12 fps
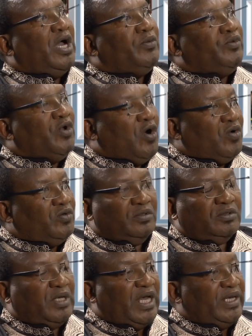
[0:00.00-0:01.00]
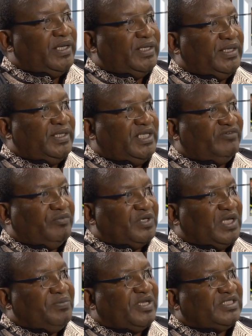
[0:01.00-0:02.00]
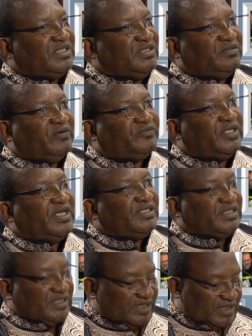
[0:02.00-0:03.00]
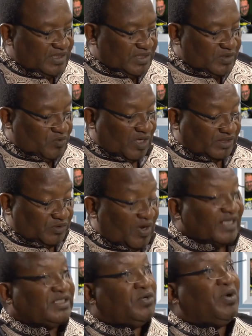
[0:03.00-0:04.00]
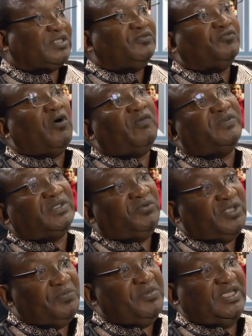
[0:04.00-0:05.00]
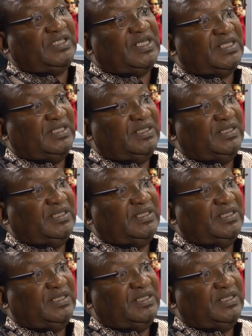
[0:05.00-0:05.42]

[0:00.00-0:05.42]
No, he never became SG of the ANC. What he was involved with the military